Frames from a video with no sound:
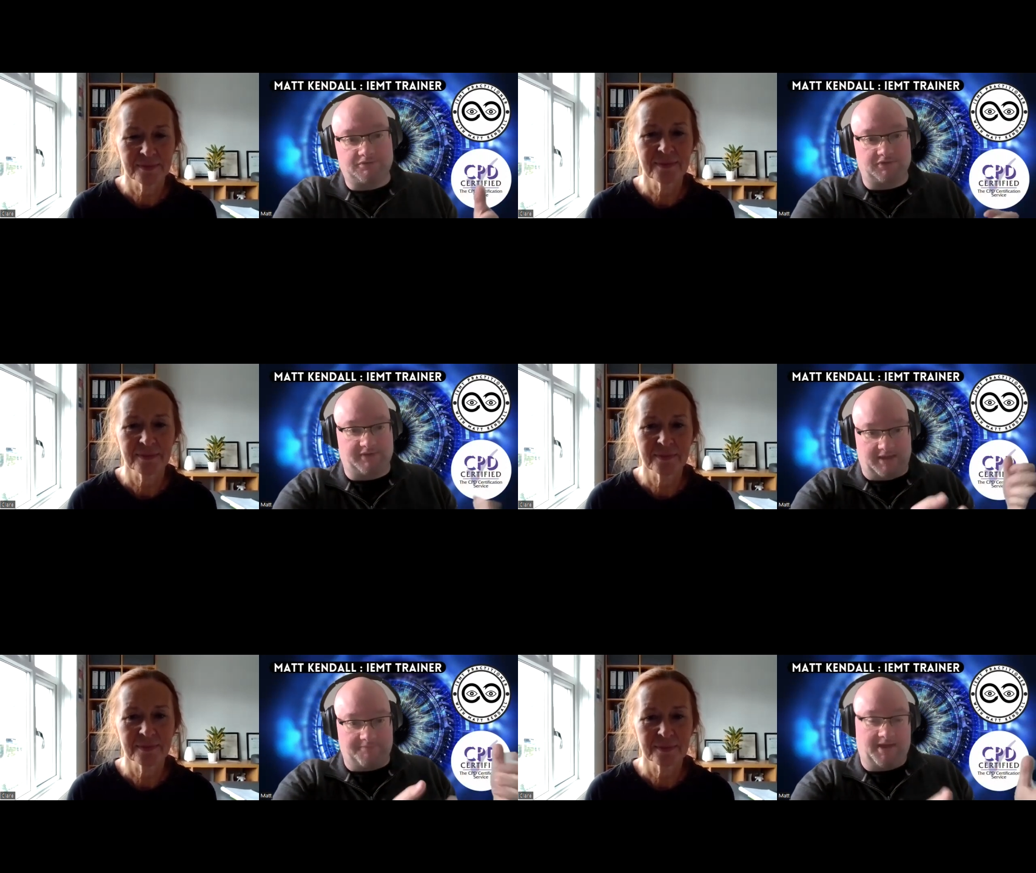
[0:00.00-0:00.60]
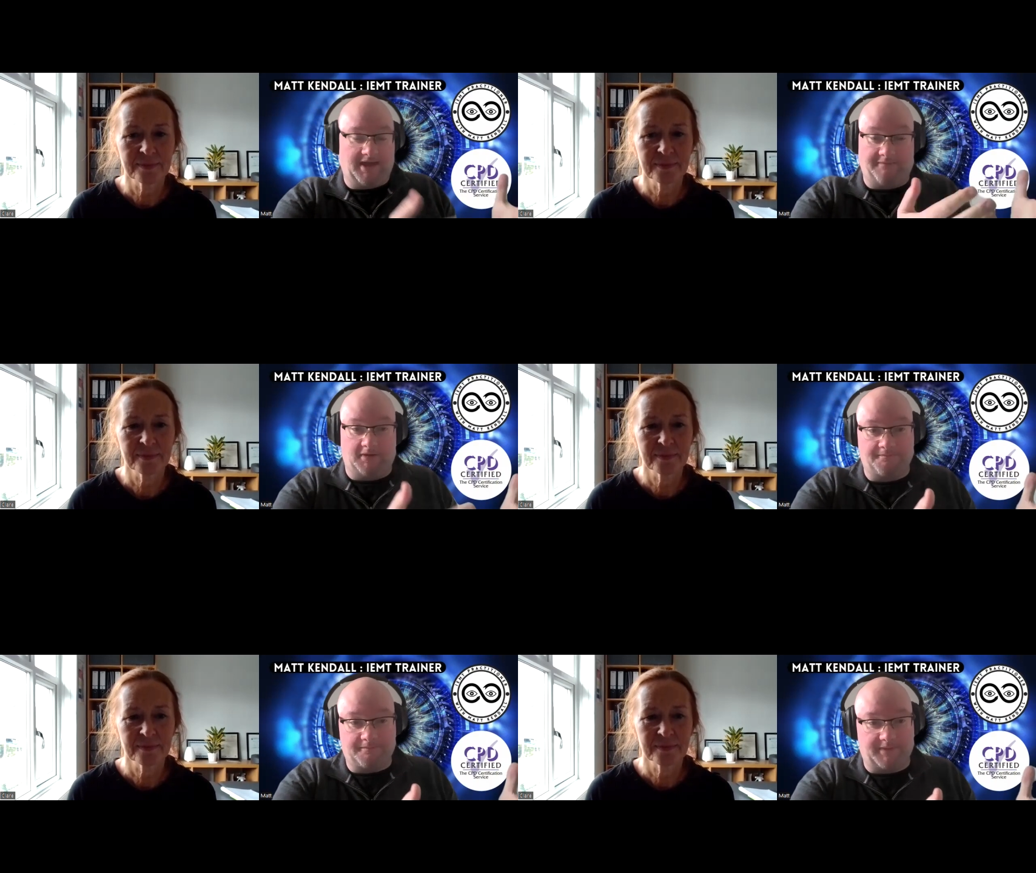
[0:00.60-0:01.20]
Speaker 1: to their
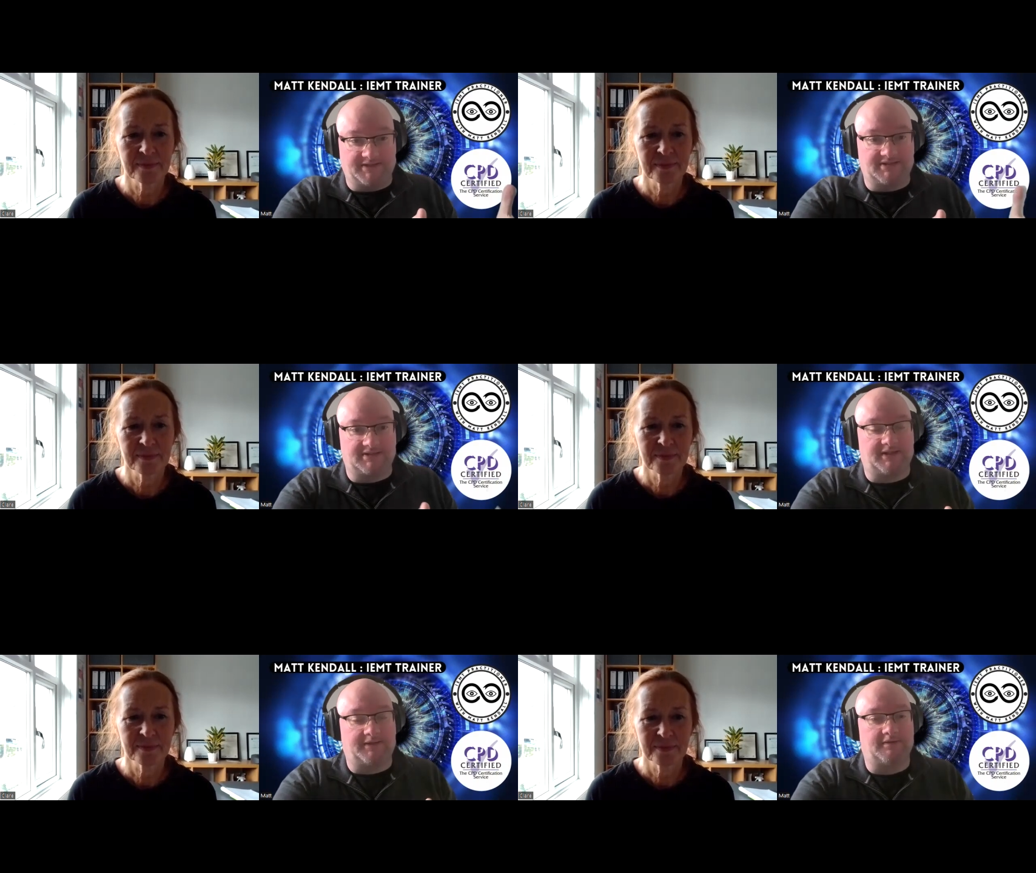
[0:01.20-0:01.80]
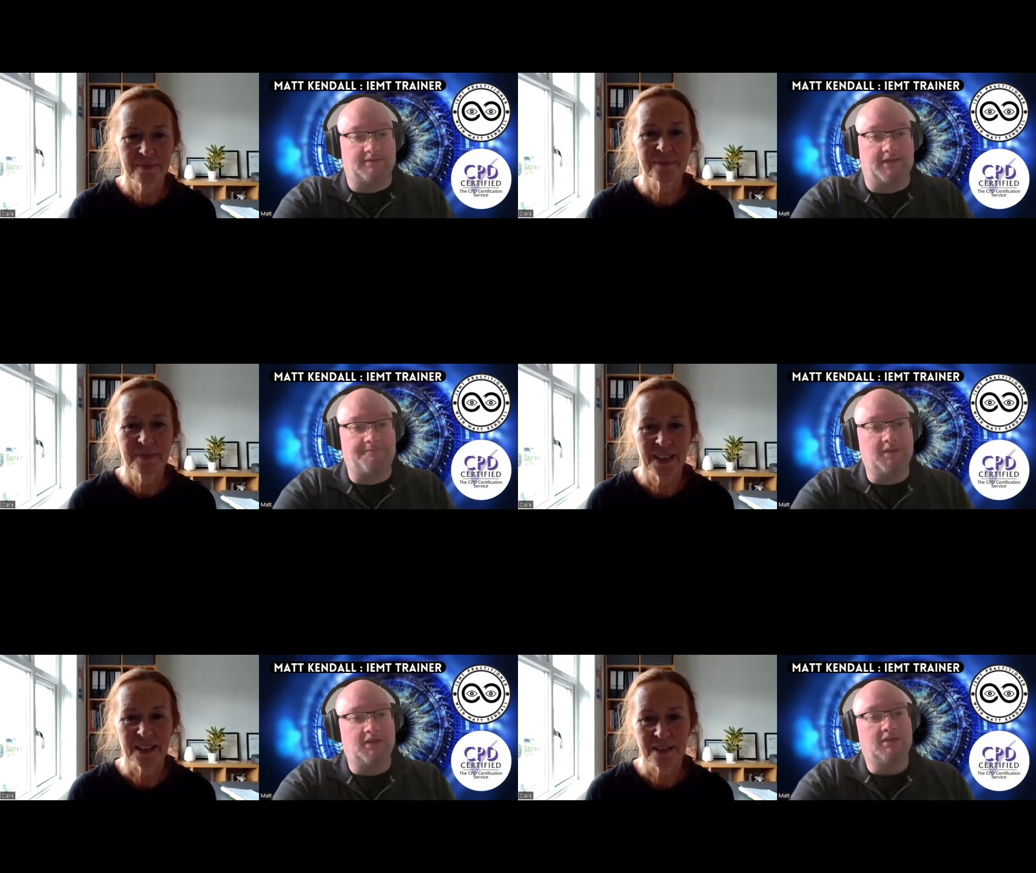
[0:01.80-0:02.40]
behavior, basically. Yeah.
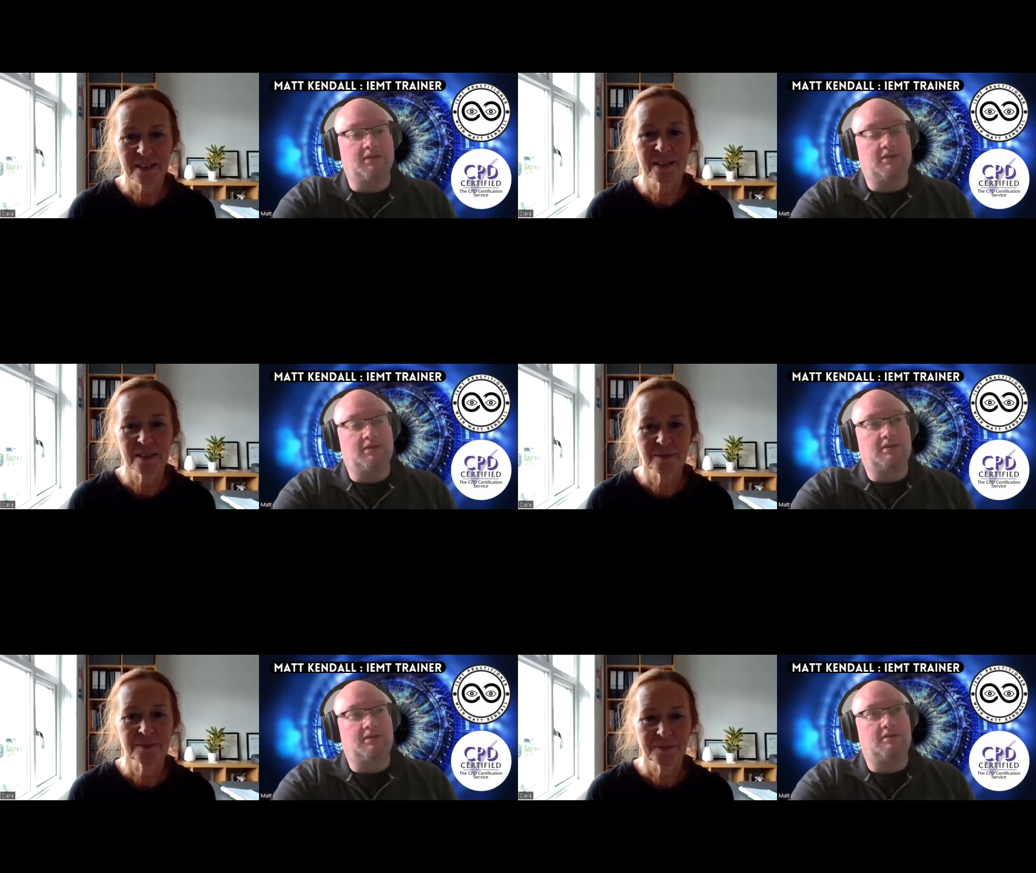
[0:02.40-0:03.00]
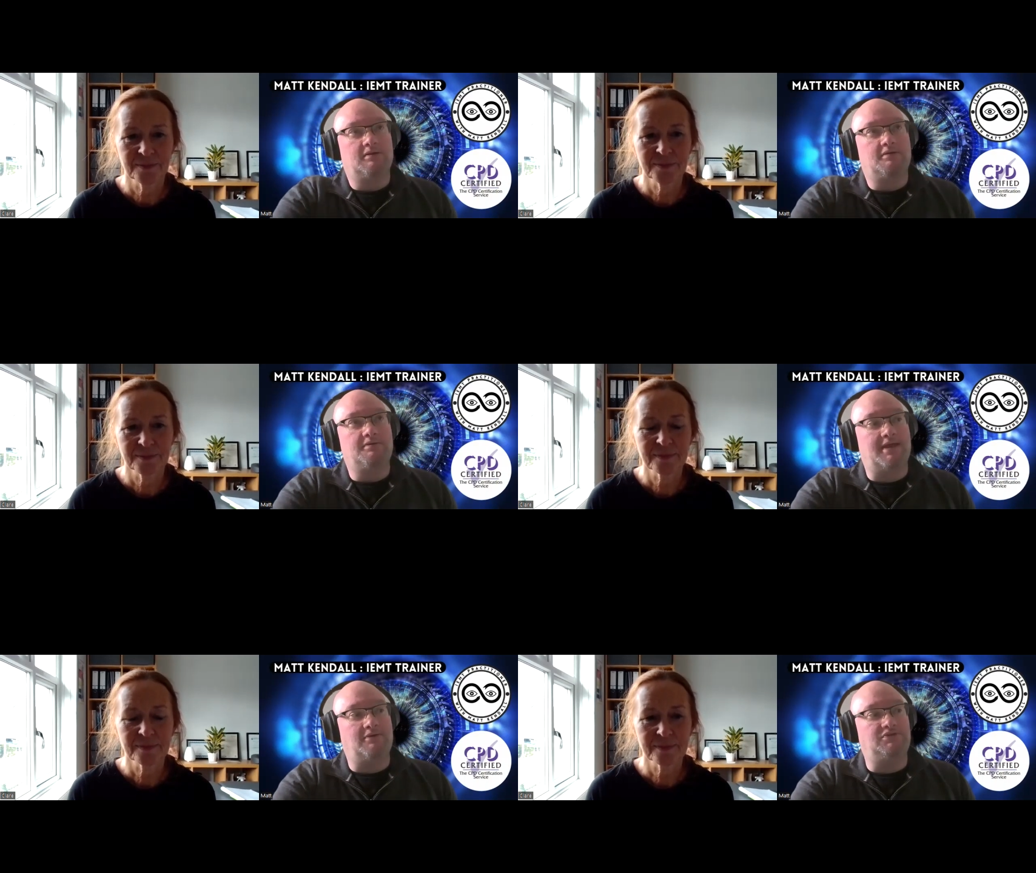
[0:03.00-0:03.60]
yeah.
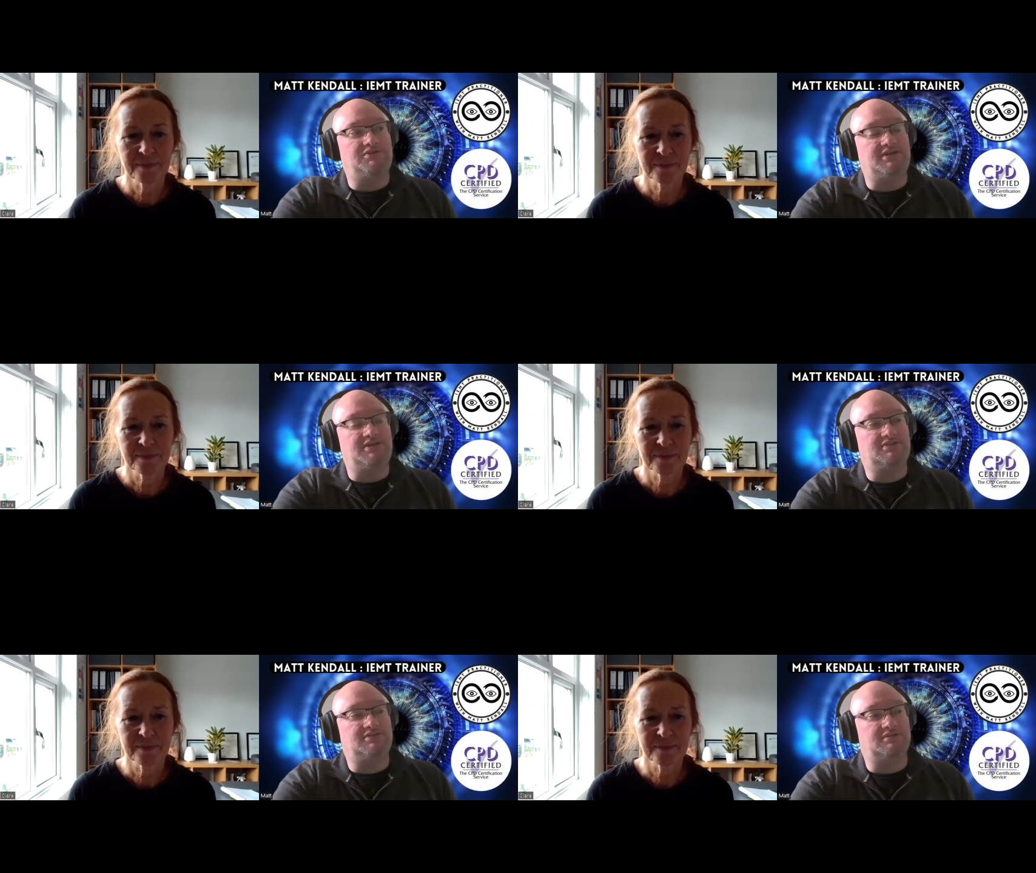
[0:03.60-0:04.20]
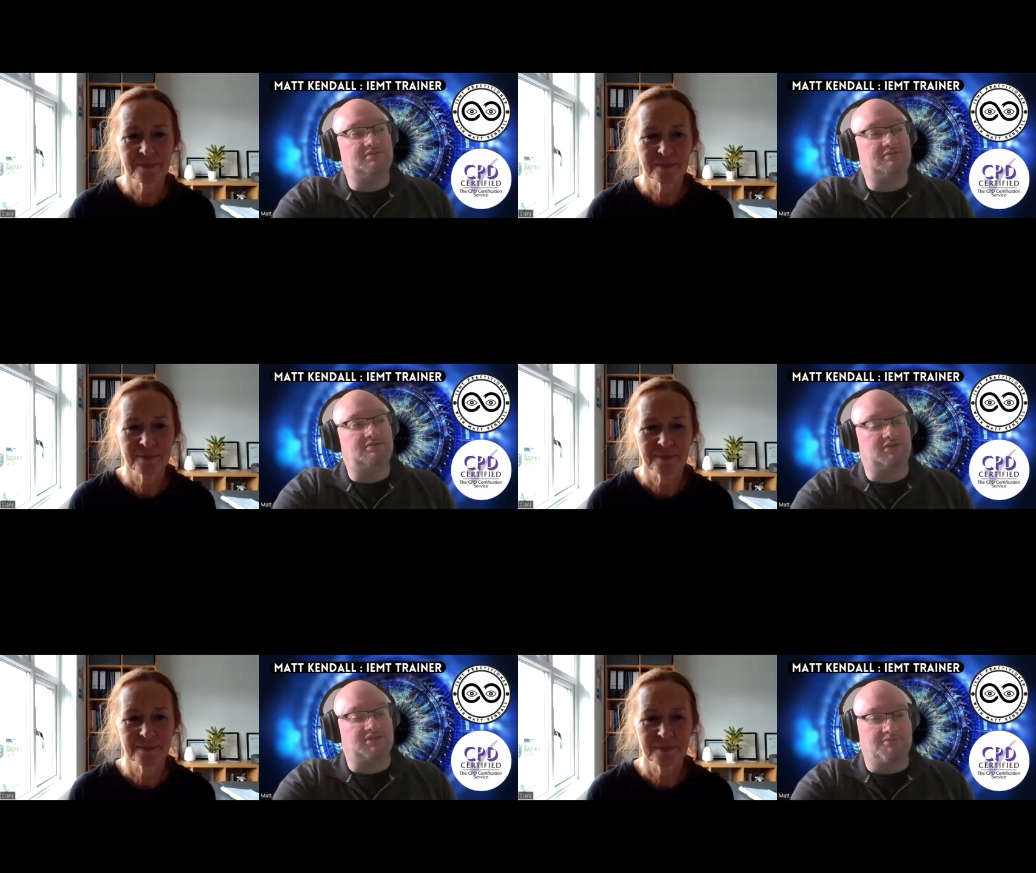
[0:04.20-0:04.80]
Now she's
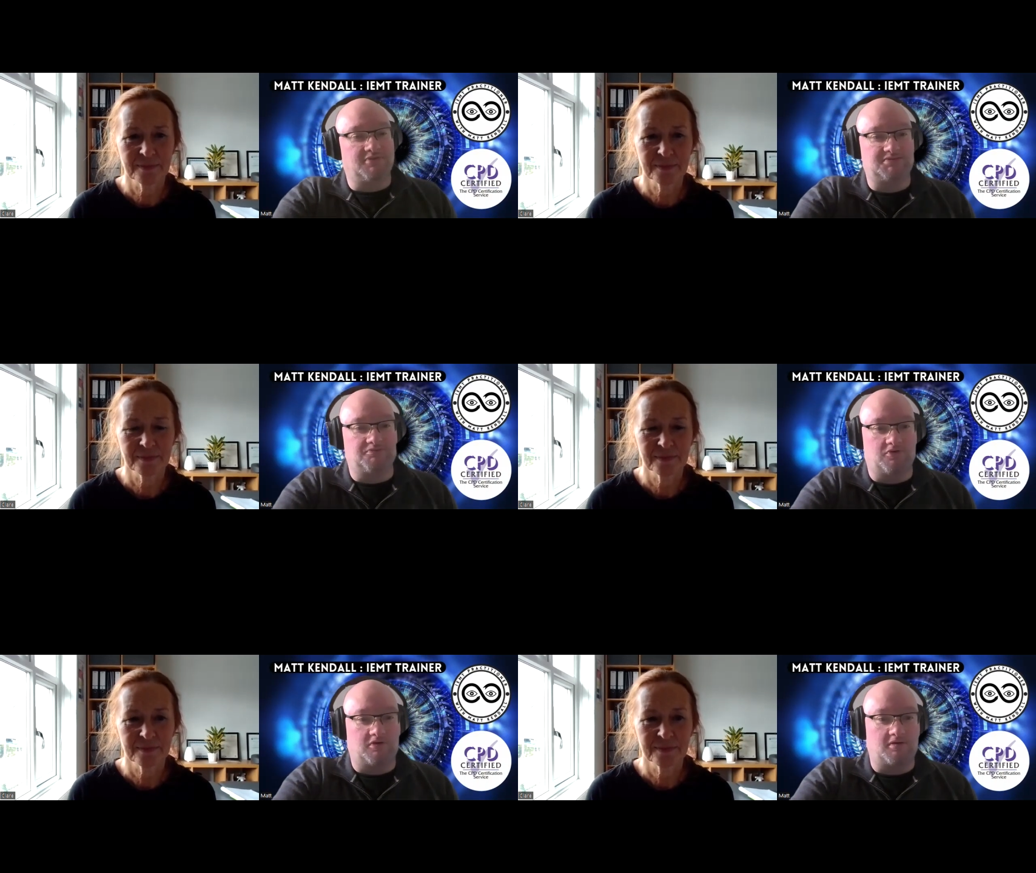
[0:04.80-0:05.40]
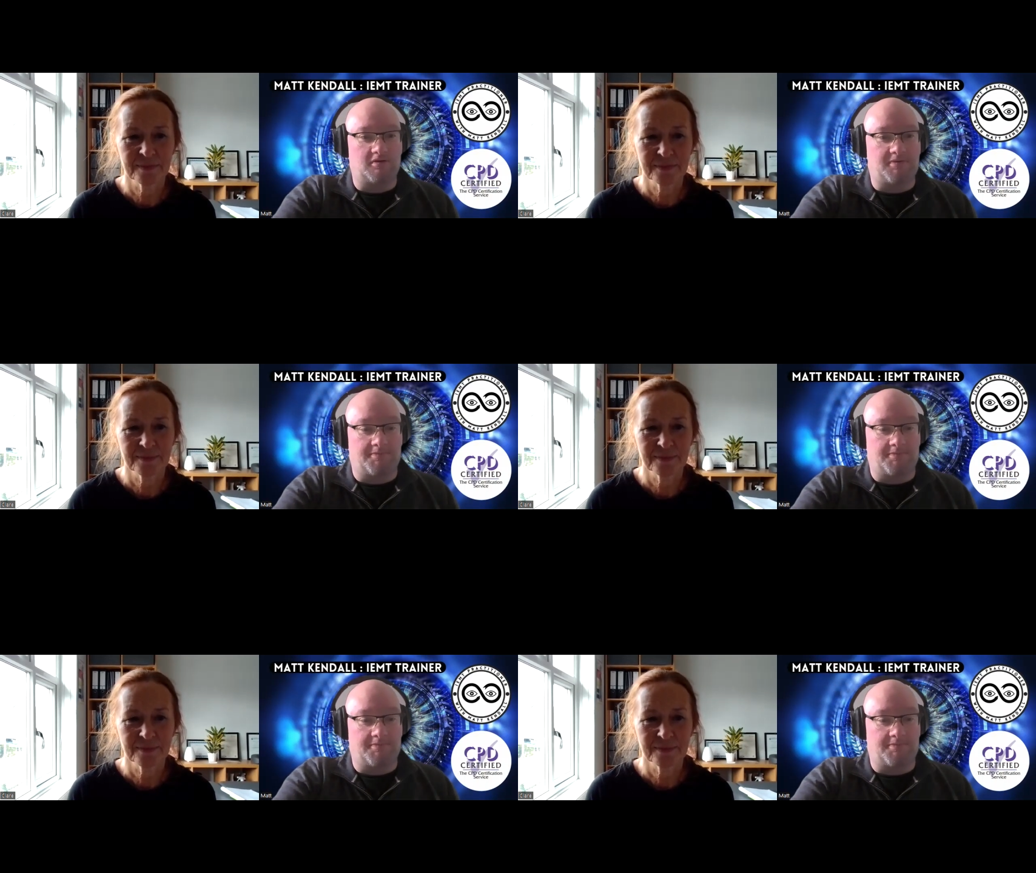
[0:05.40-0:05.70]
got a much more